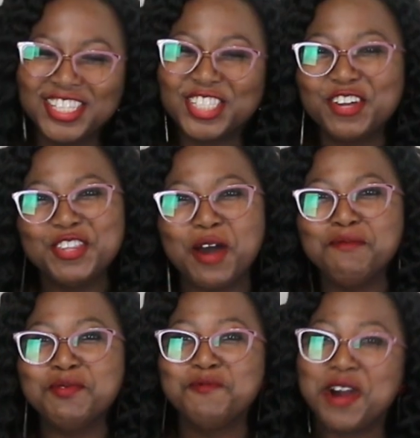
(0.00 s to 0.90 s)
So
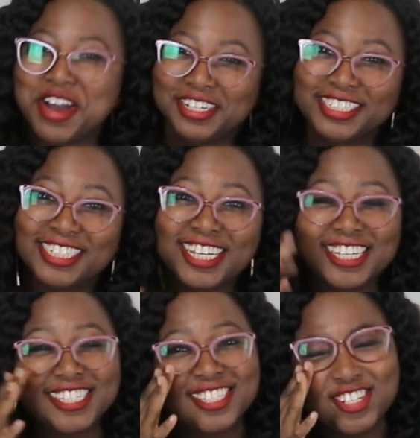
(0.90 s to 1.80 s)
number 1
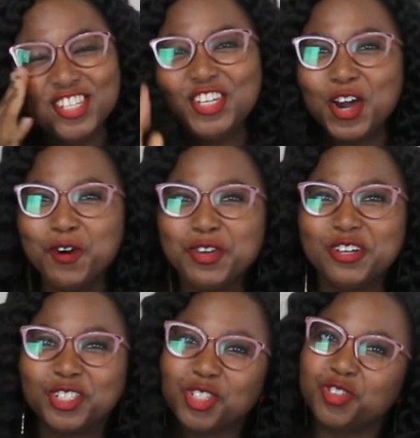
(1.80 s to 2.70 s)
is to know
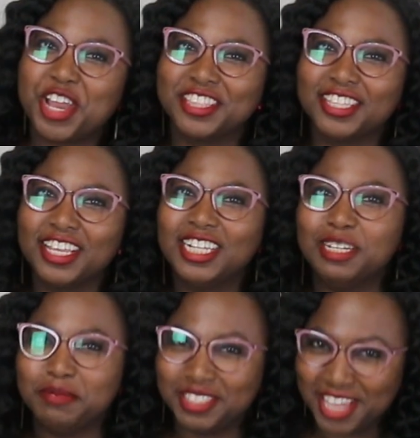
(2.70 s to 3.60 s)
your strength
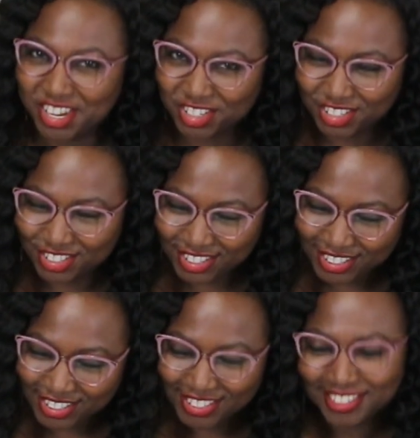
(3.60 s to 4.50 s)
and
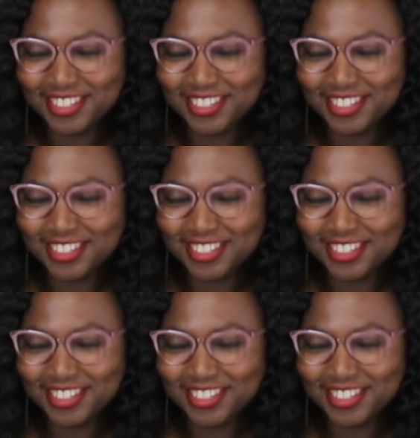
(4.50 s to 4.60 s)
limitations.